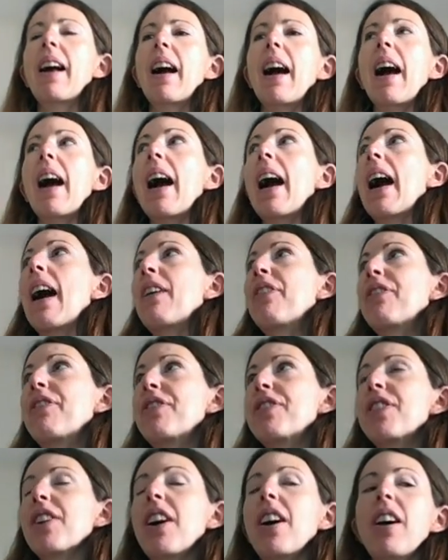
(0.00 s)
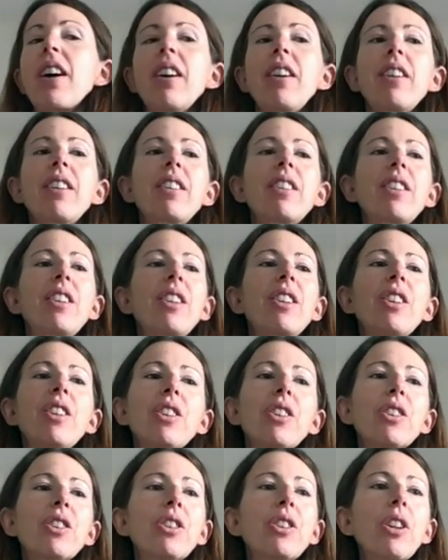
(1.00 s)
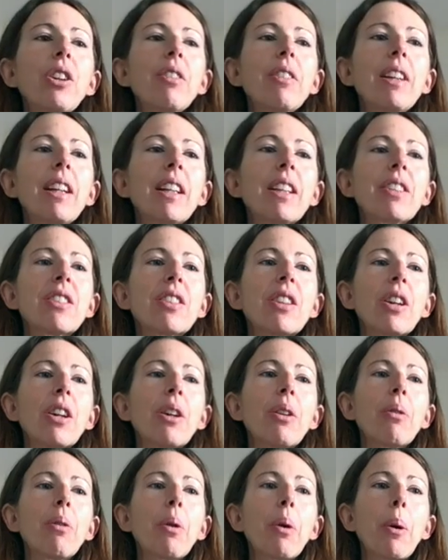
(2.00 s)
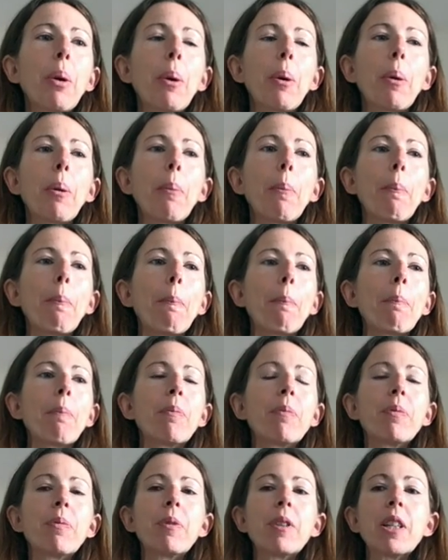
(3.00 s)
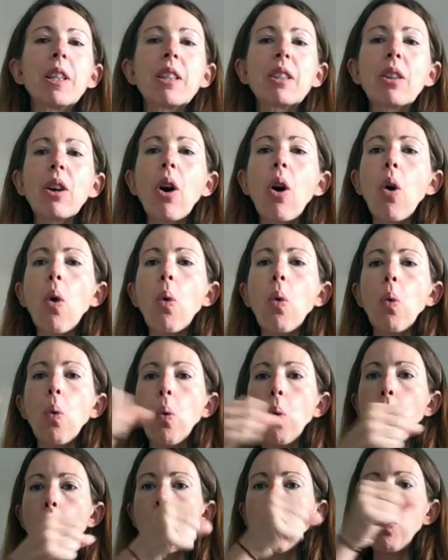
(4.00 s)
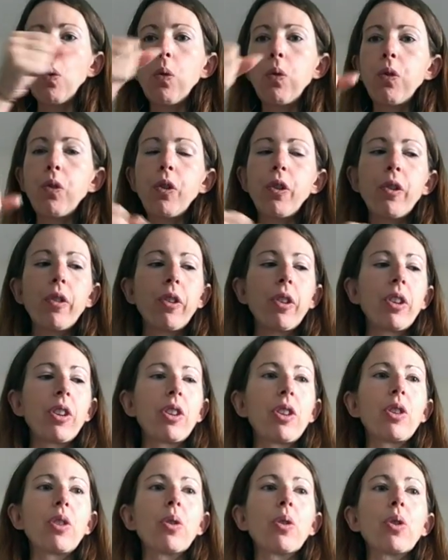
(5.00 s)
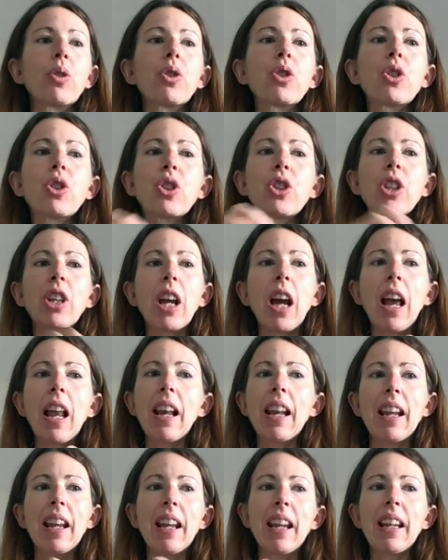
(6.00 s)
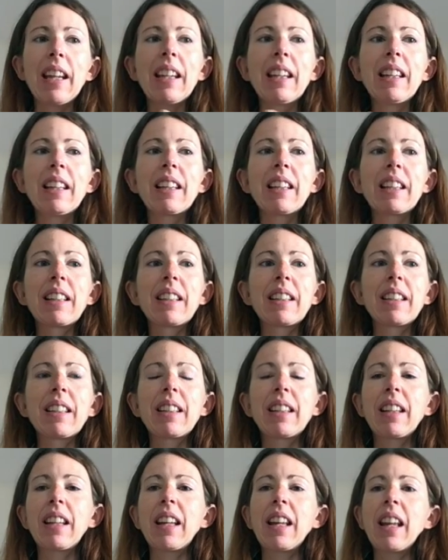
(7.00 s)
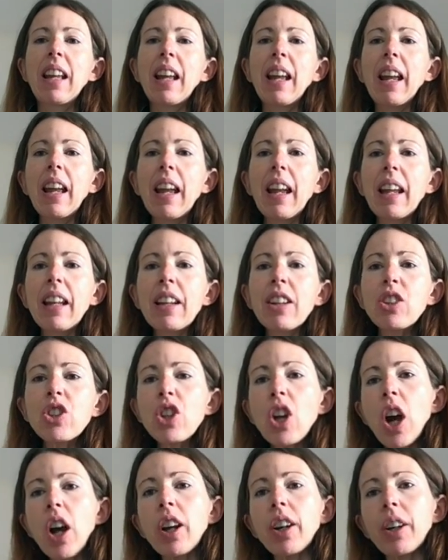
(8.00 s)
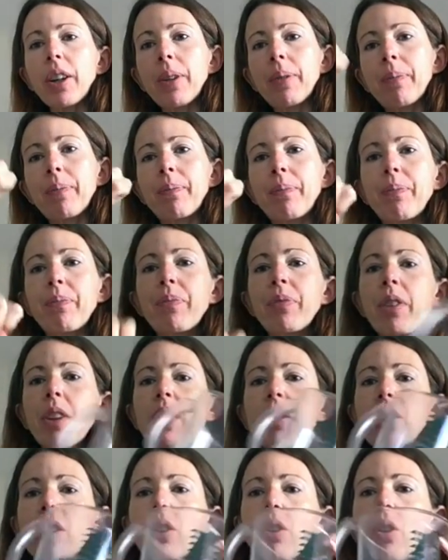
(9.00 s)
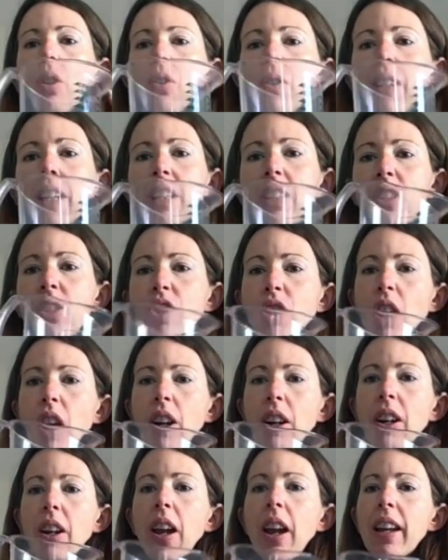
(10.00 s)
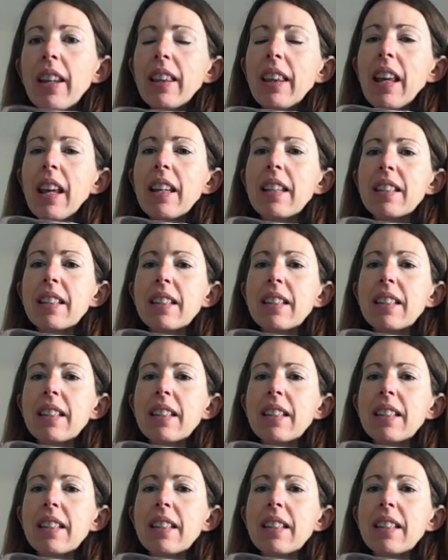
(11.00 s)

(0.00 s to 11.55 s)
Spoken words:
After, you need to dissolve your jelly in a jug. So you'll need a jug like this.